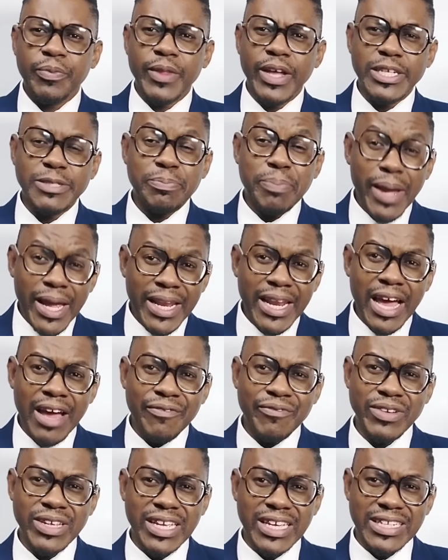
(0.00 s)
as
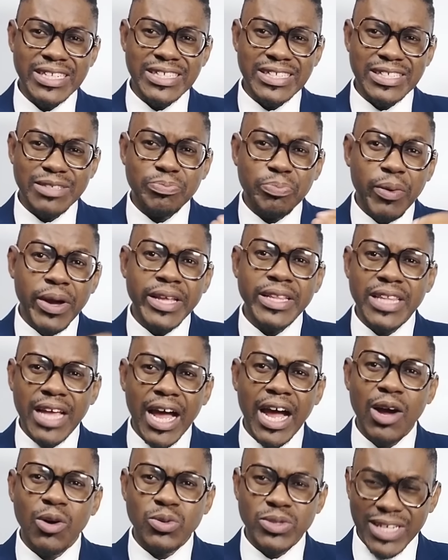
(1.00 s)
Pan-Africanists, point
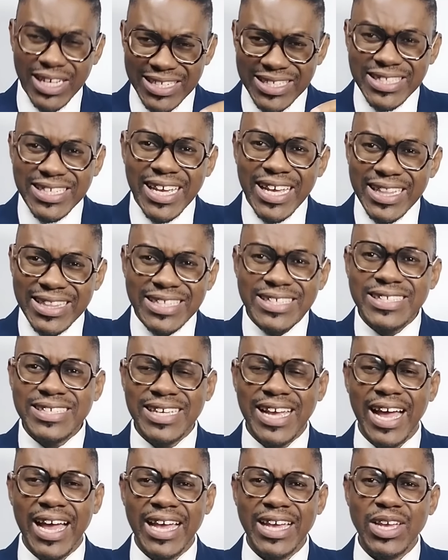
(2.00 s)
out and tell this
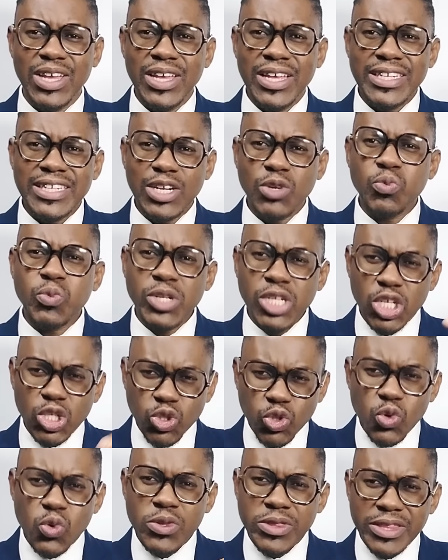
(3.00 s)
guy that with the
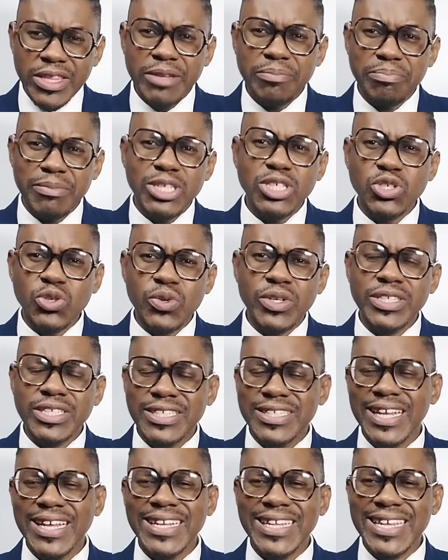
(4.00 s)
two-third majority
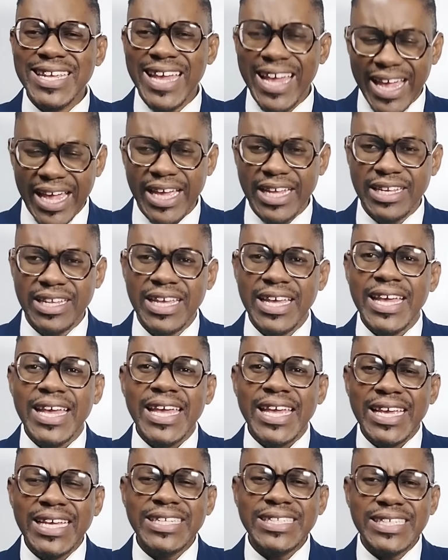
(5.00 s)
that he had,
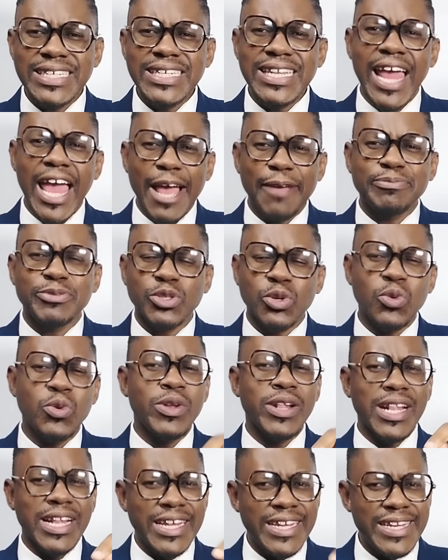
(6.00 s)
he did
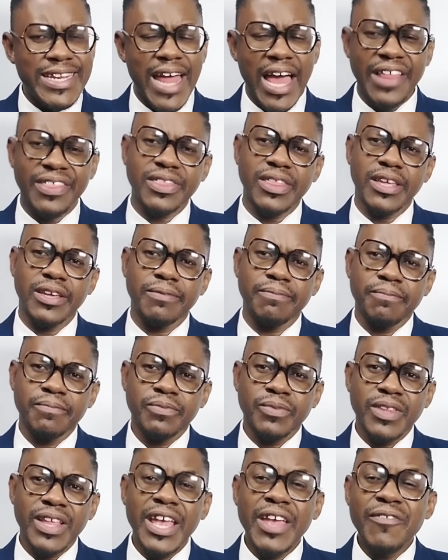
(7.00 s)
absolutely nothing.
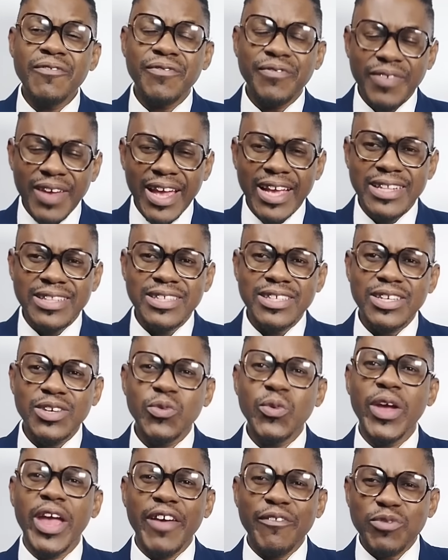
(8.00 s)
In fact,
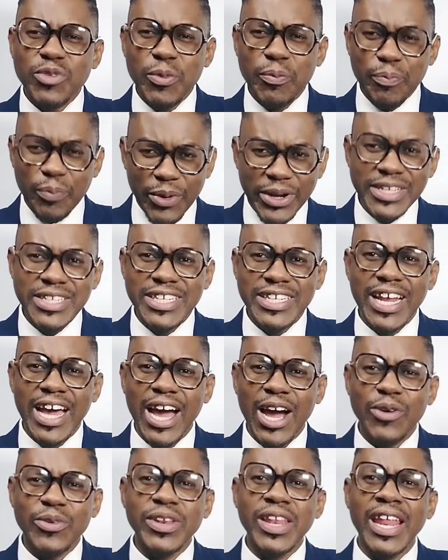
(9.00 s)
we have to point it
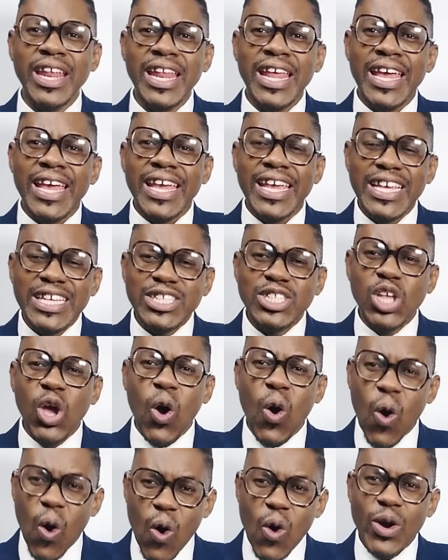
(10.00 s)
out that he's the
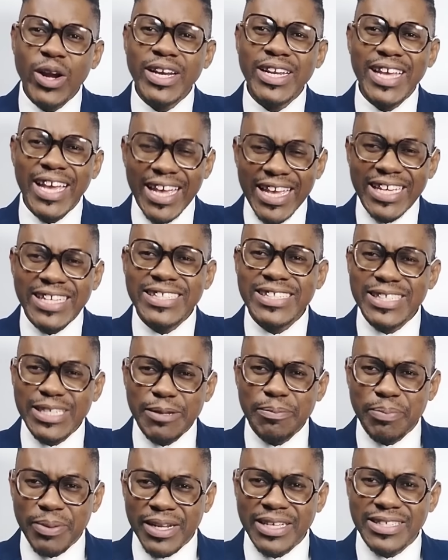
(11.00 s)
only
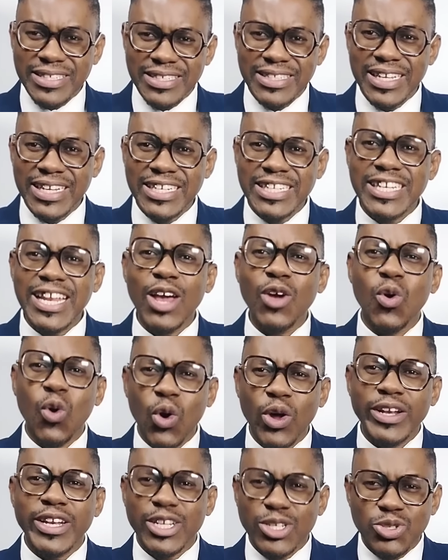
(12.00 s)
ANC president that
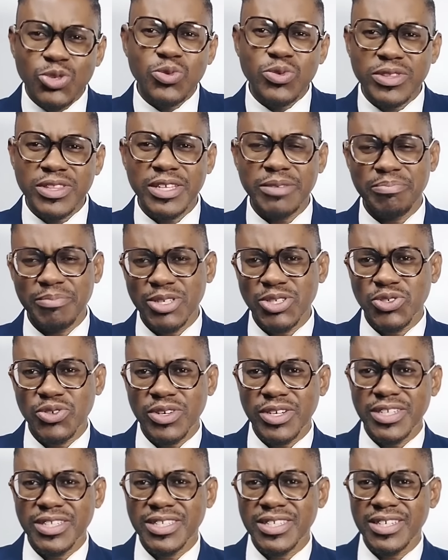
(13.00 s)
got the two-third
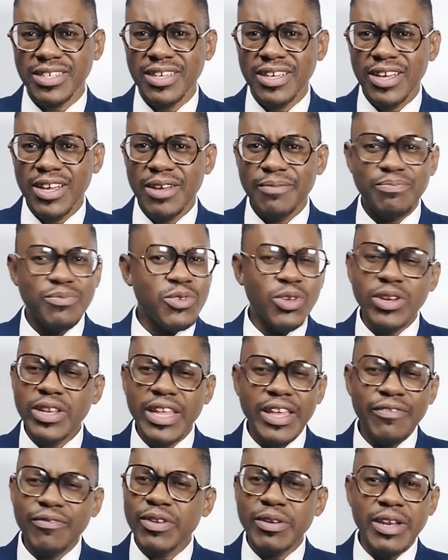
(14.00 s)
majority. Not
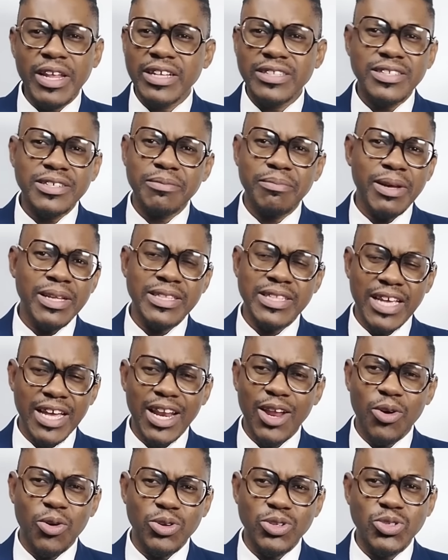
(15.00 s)
even Nelson
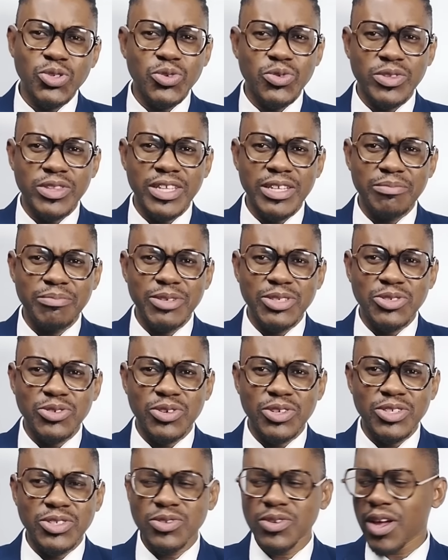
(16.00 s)
Mandela got two-third
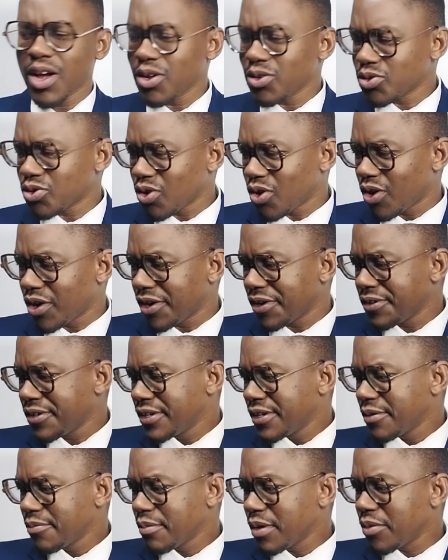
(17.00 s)
majority. Young Tall,
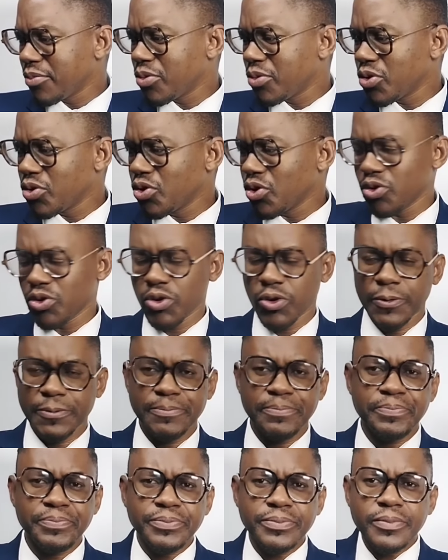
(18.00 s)
maybe you don't
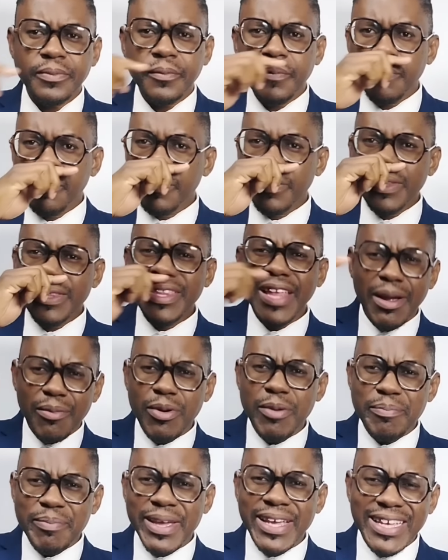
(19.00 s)
know.
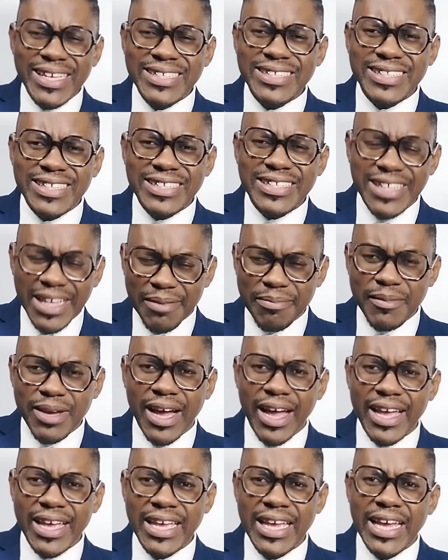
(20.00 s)
Thabo Mbeki is the same
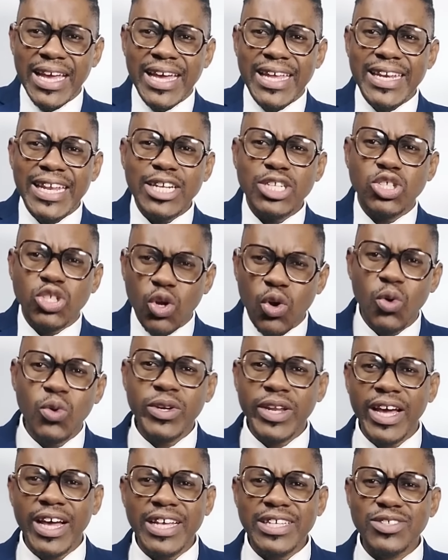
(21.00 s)
guy that
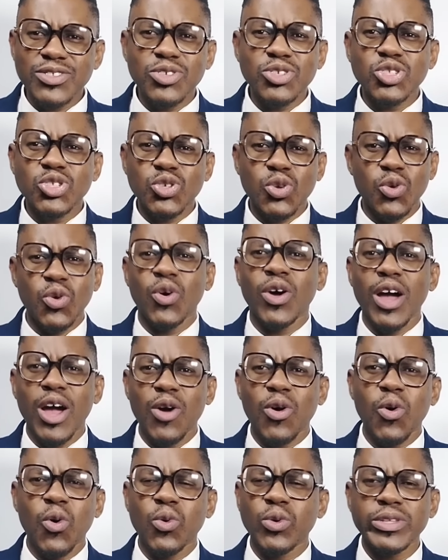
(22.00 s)
told us not so long
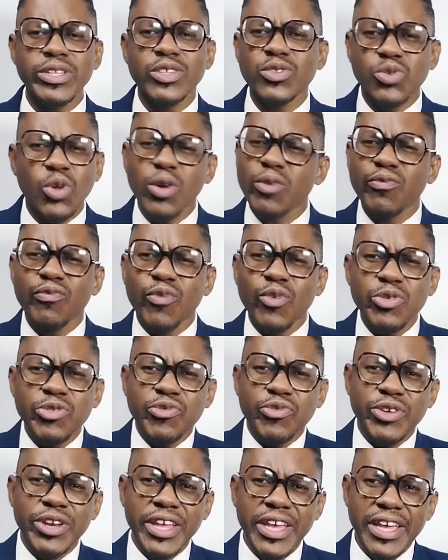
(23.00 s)
ago, don't vote
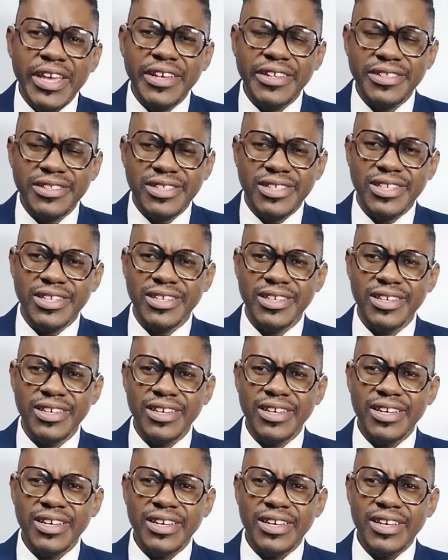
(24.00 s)
for the ANC.
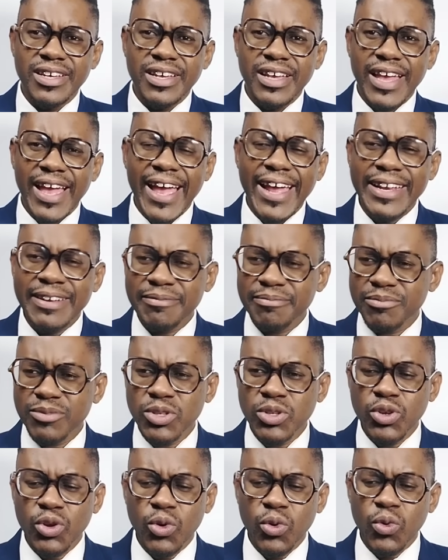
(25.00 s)
And,
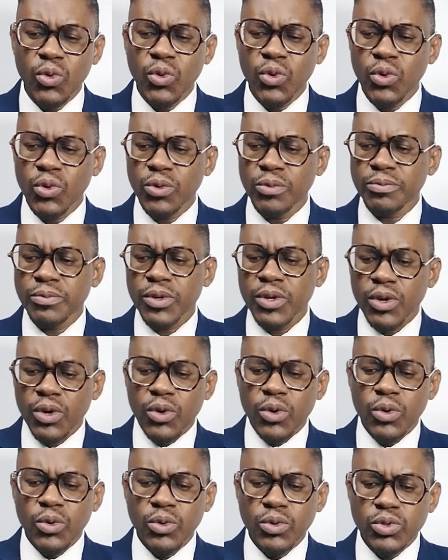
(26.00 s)
you know,
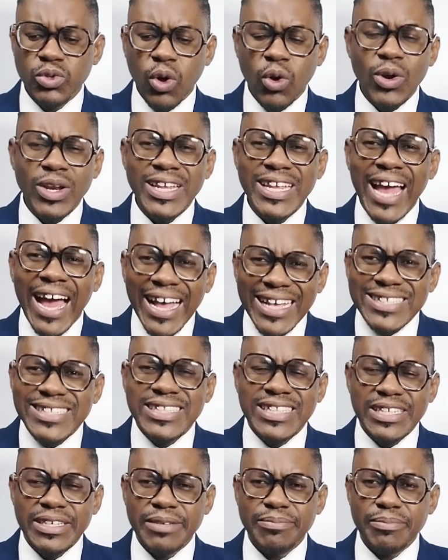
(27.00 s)
Uxoli
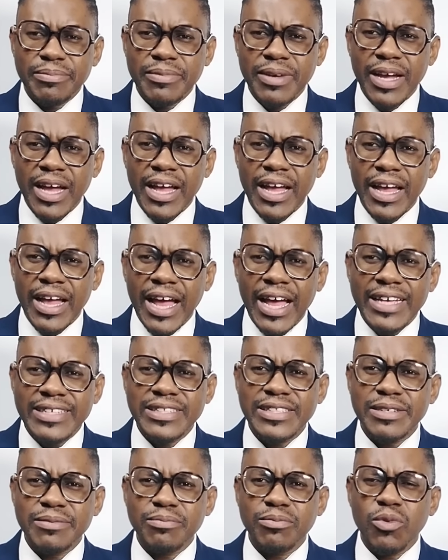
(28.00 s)
asked him,
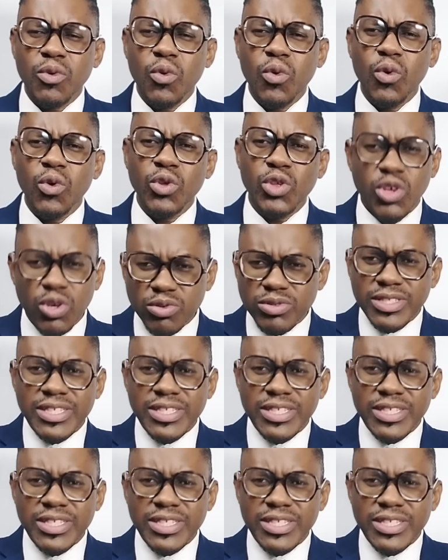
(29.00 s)
you